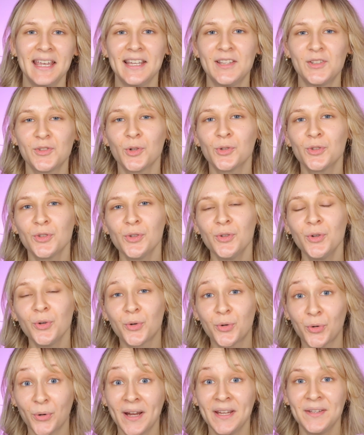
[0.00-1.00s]
It's also the
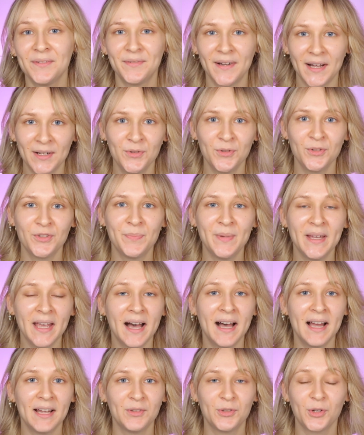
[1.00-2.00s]
great values
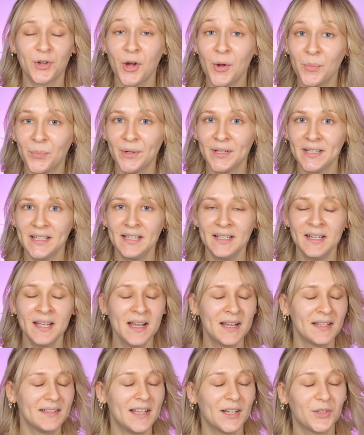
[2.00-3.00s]
behind the company
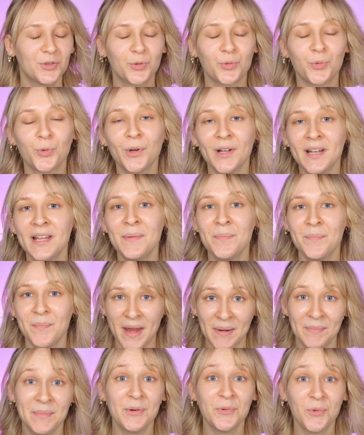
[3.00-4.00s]
that really
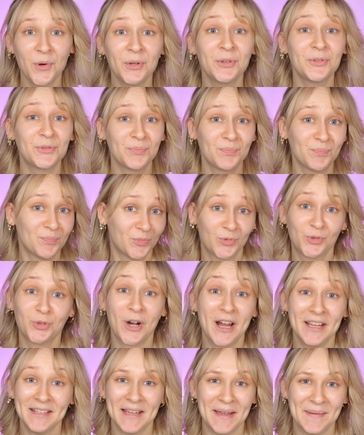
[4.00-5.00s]
made me want to
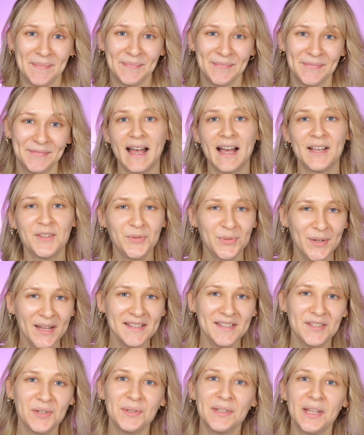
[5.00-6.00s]
try them. As you
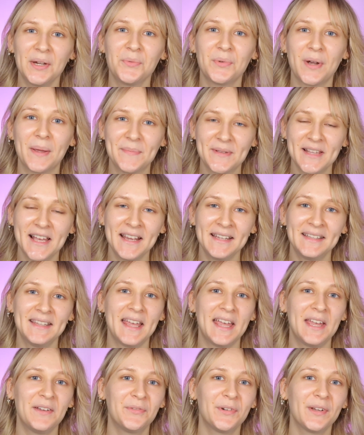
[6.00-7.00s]
can see on their
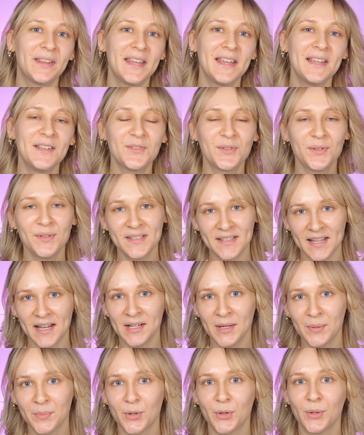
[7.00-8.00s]
website, everything is
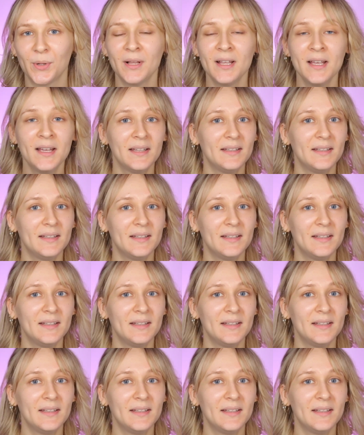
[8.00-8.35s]
sustainable.